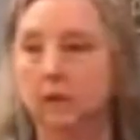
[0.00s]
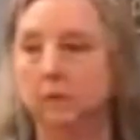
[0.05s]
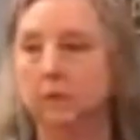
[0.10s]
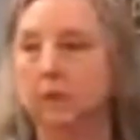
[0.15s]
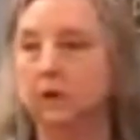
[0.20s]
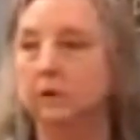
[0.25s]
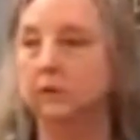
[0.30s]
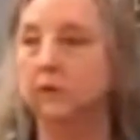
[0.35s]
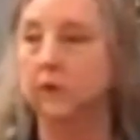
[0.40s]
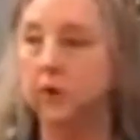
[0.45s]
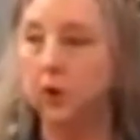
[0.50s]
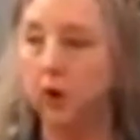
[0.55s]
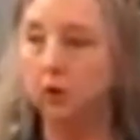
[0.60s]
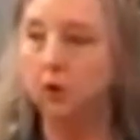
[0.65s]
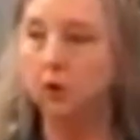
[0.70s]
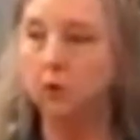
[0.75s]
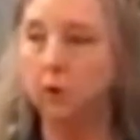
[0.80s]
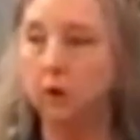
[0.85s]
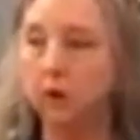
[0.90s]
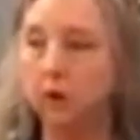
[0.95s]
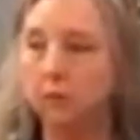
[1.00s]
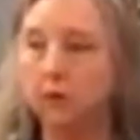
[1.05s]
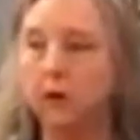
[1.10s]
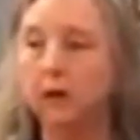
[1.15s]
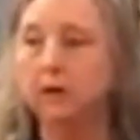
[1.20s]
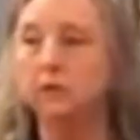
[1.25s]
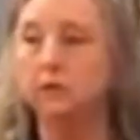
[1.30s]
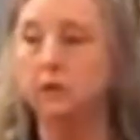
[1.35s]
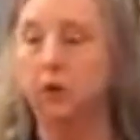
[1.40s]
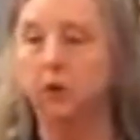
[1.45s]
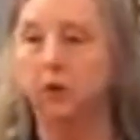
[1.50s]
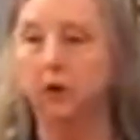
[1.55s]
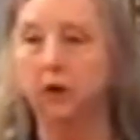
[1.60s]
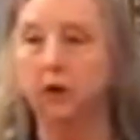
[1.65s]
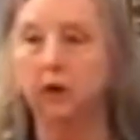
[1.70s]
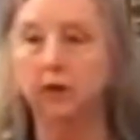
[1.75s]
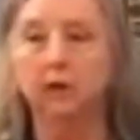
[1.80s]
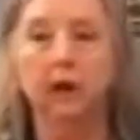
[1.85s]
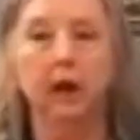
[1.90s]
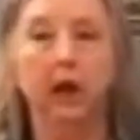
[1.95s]
Because if you don't know where your money's going,
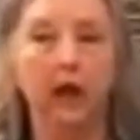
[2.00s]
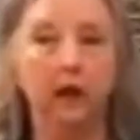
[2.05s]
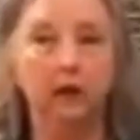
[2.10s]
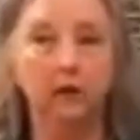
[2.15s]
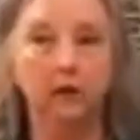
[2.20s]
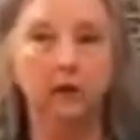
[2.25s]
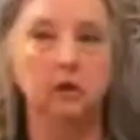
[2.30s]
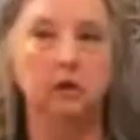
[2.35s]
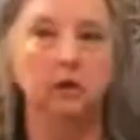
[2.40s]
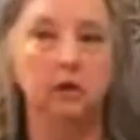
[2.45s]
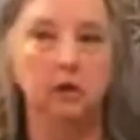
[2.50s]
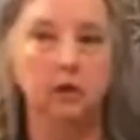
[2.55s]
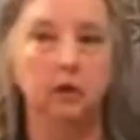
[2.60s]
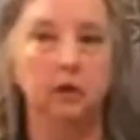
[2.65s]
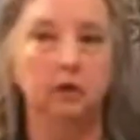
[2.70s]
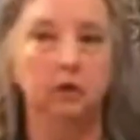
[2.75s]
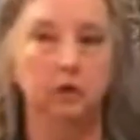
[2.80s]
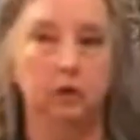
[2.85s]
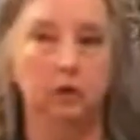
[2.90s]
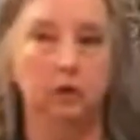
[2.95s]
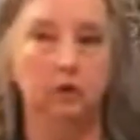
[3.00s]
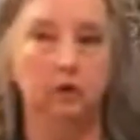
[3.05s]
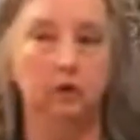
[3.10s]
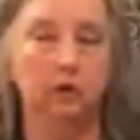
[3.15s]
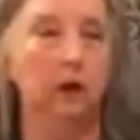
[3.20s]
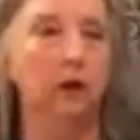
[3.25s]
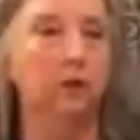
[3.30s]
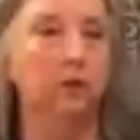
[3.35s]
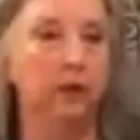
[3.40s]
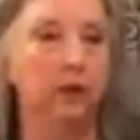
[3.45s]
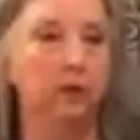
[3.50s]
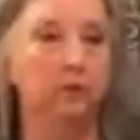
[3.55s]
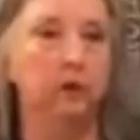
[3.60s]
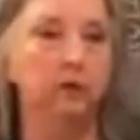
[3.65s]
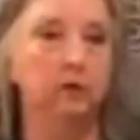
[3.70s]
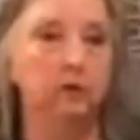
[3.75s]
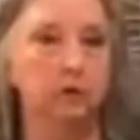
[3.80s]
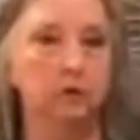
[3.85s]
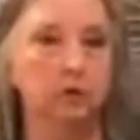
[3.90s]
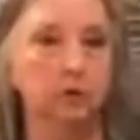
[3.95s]
can you control it and then
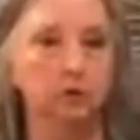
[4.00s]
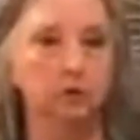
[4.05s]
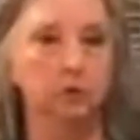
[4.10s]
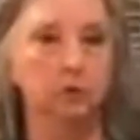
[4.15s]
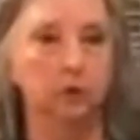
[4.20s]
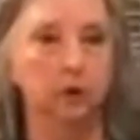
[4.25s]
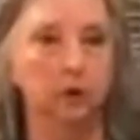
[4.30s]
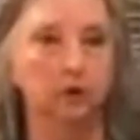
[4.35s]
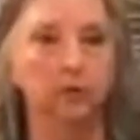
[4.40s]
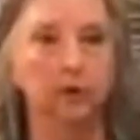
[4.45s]
reach the goals you want to